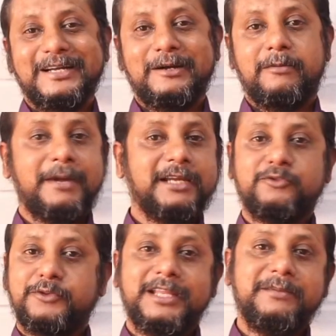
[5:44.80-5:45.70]
My
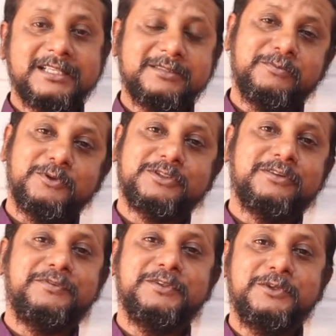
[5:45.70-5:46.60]
dream, as most
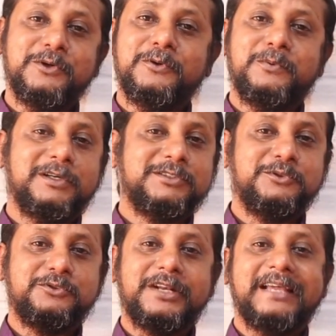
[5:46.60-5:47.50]
of you know, was
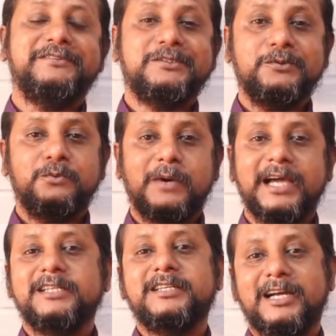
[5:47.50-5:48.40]
to travel to
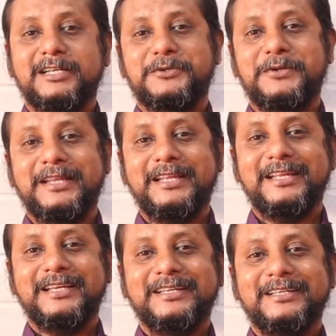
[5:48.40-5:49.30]
one country
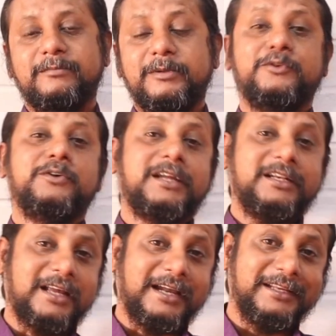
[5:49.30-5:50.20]
before I
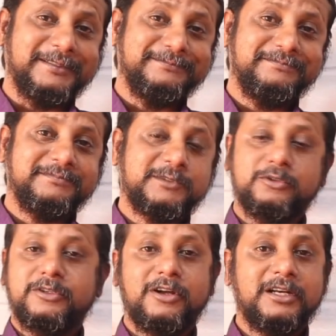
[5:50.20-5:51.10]
die.
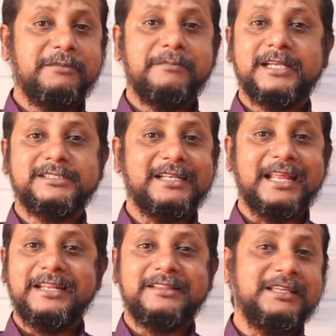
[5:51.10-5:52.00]
Could not imagine
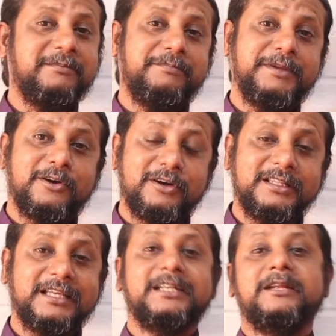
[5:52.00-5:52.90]
anything
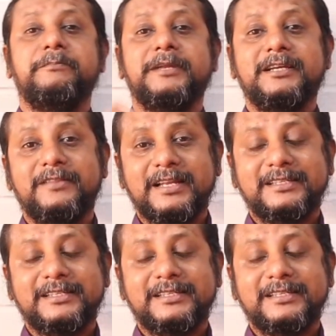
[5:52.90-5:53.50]
beyond that and bigger